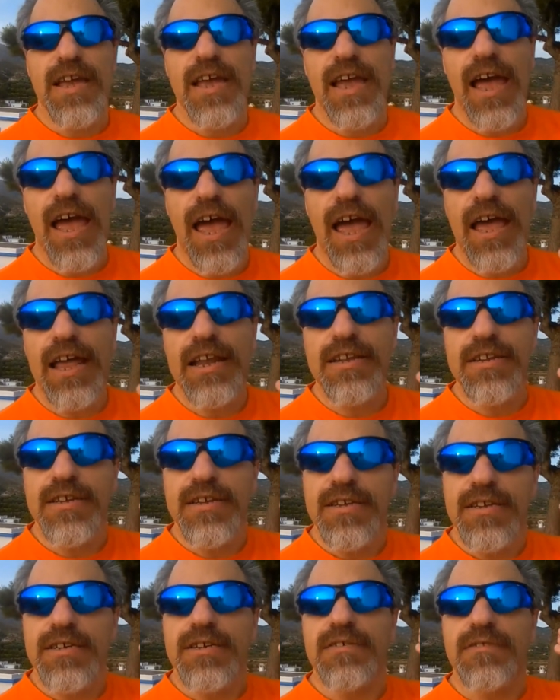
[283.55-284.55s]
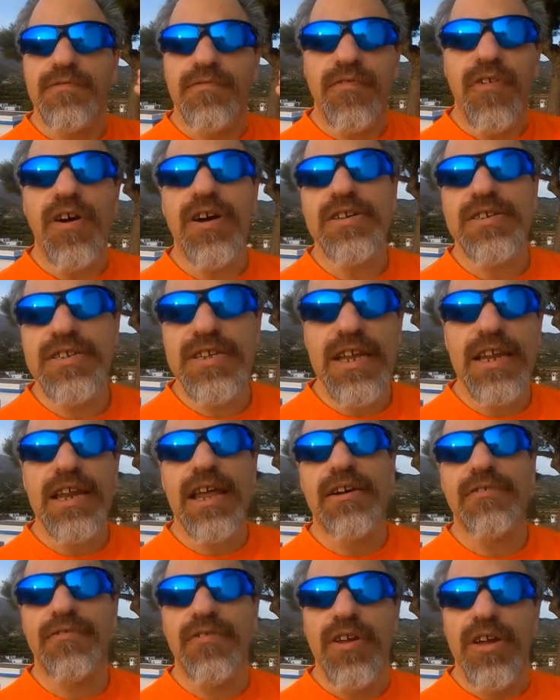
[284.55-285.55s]
and fast enough
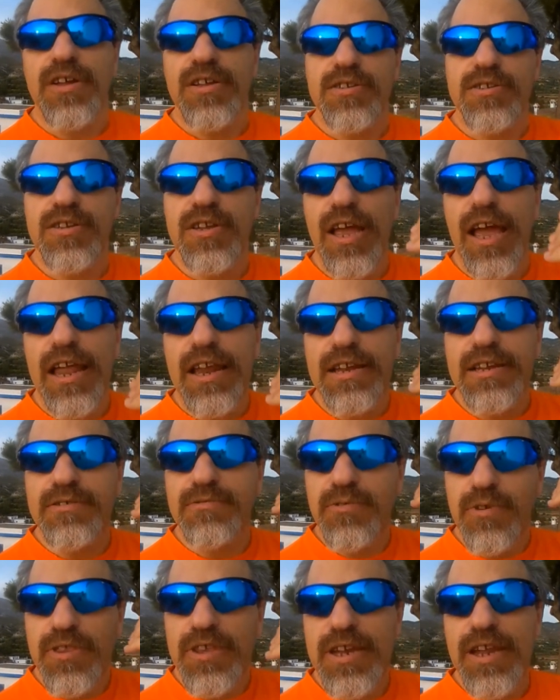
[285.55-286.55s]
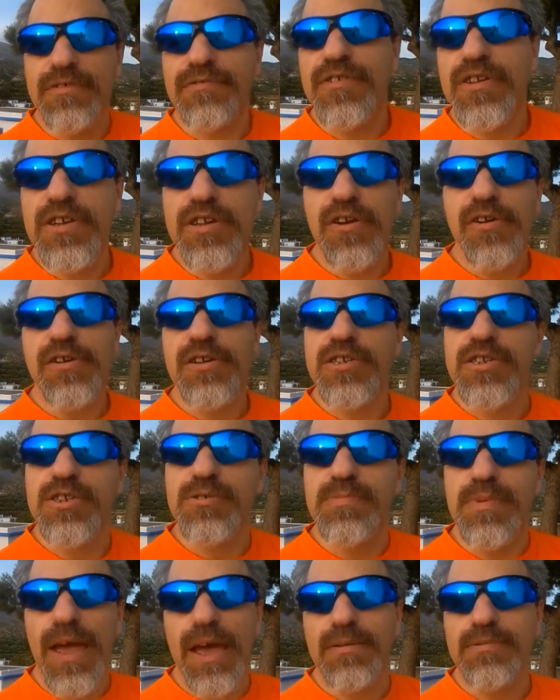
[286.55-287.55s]
and with enough endurance to be
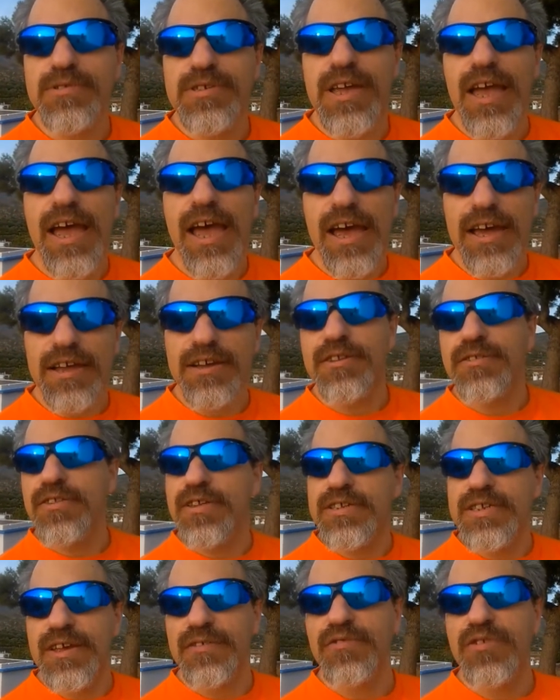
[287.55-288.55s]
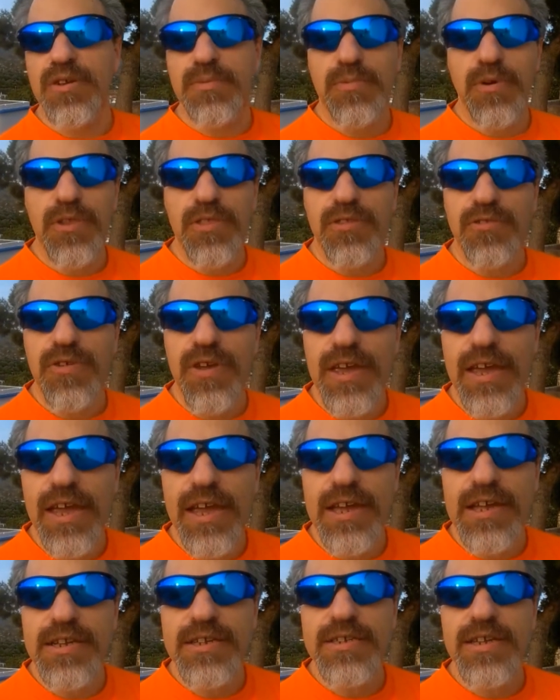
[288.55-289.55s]
able to handle the 70.3
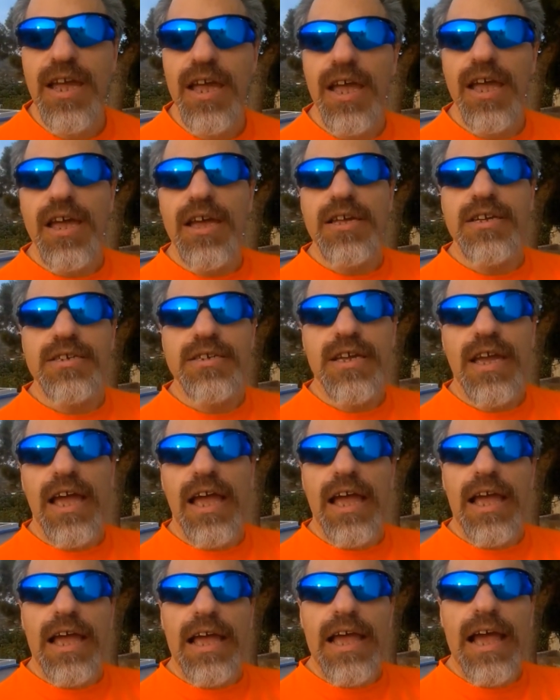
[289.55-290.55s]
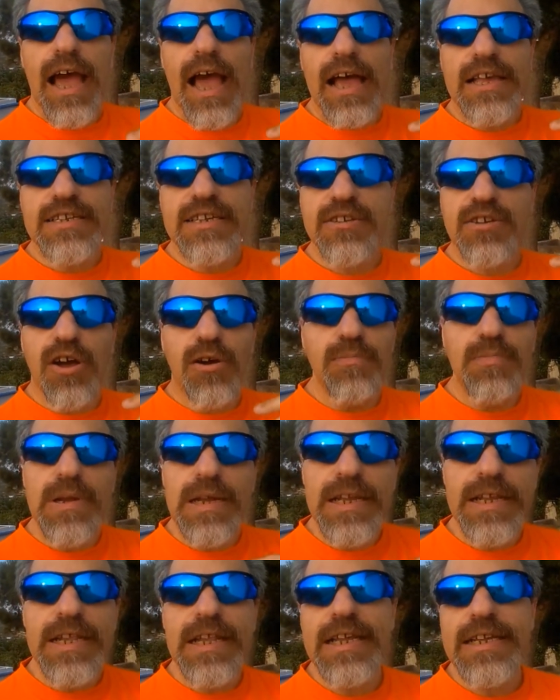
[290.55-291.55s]
Cairns, as a
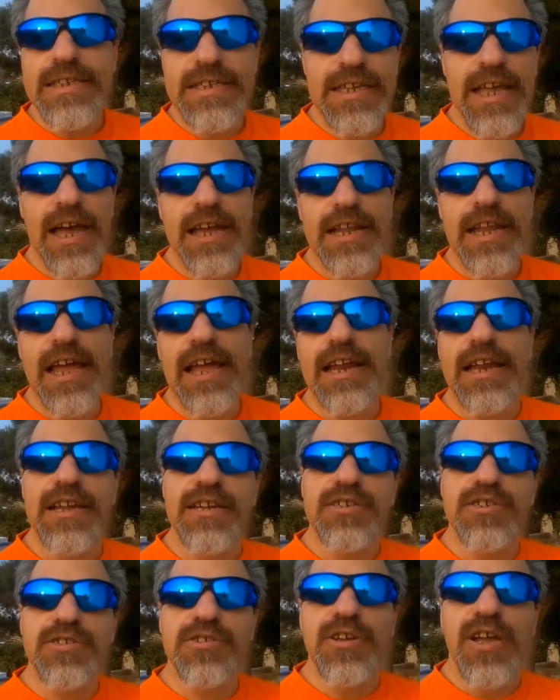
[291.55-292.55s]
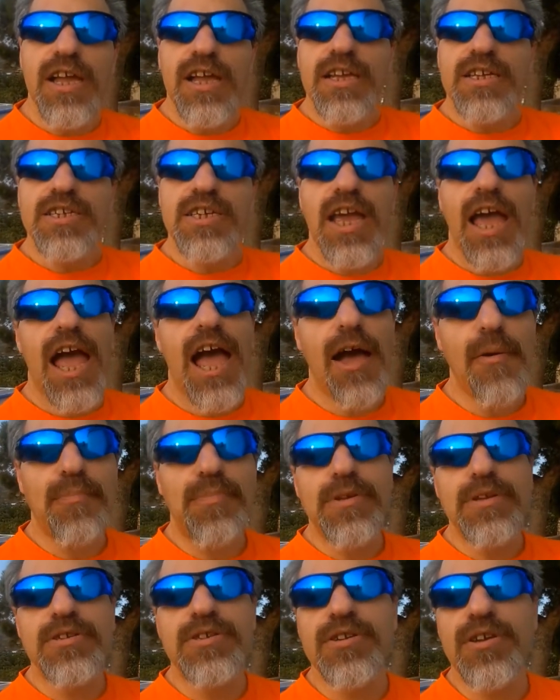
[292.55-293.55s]
completely sideline issue, she happened
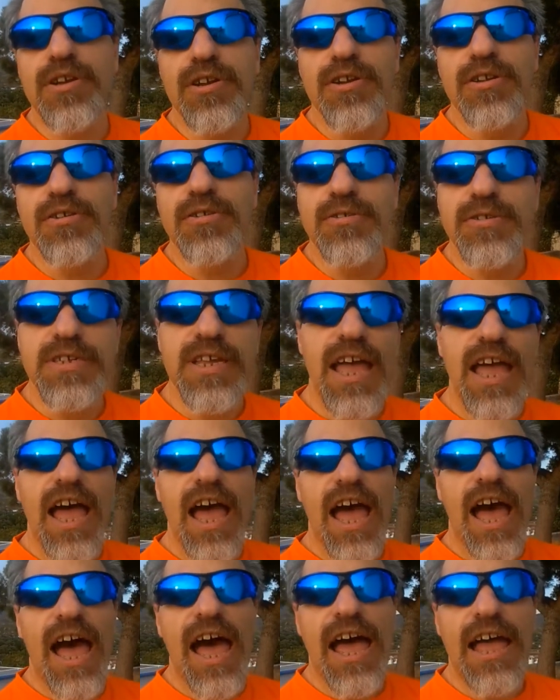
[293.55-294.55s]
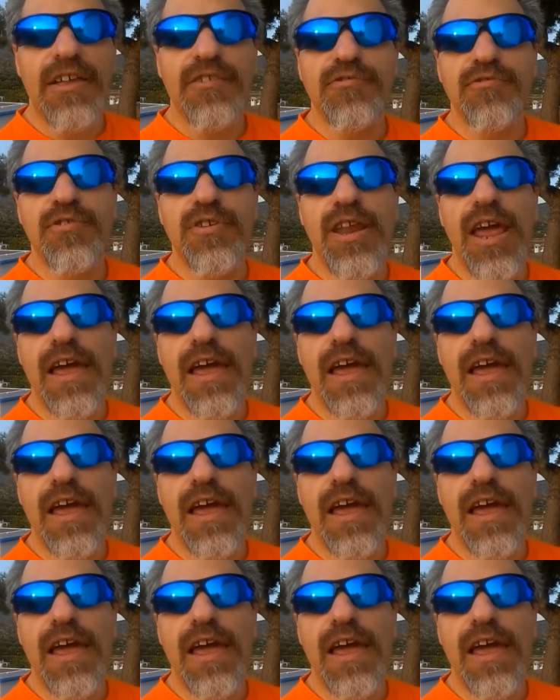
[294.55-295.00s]
to lose 114